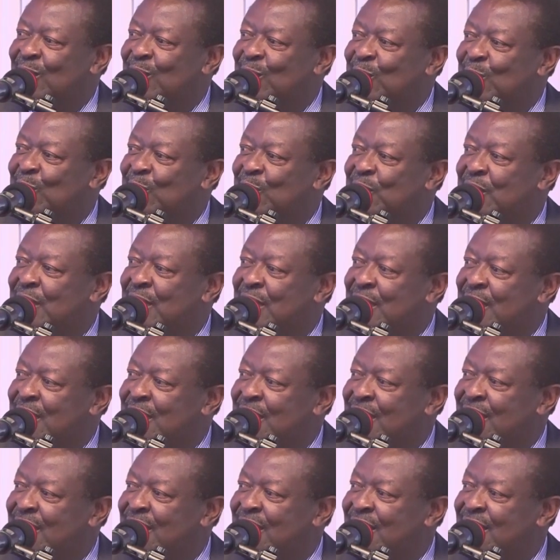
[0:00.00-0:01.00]
or the
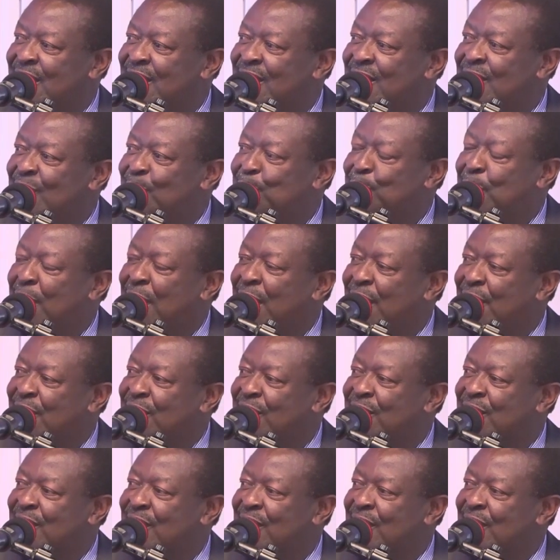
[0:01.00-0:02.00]

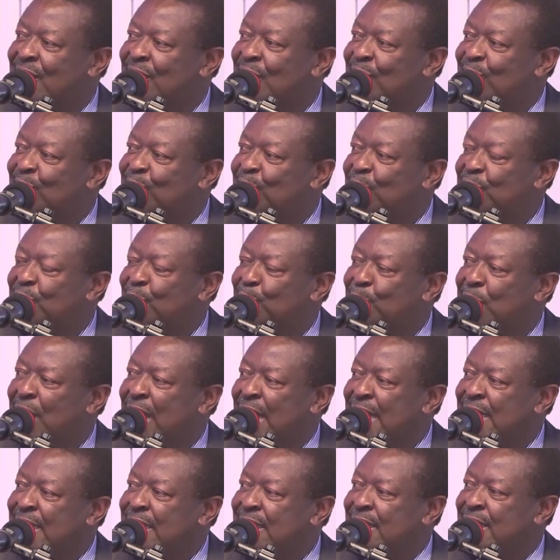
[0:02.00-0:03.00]
path for the
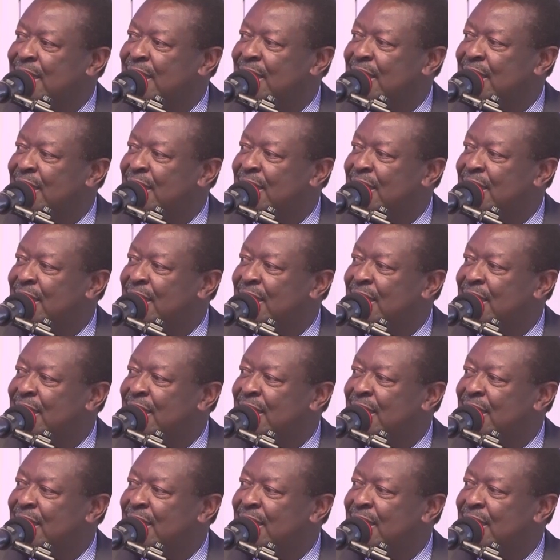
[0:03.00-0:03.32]
blind.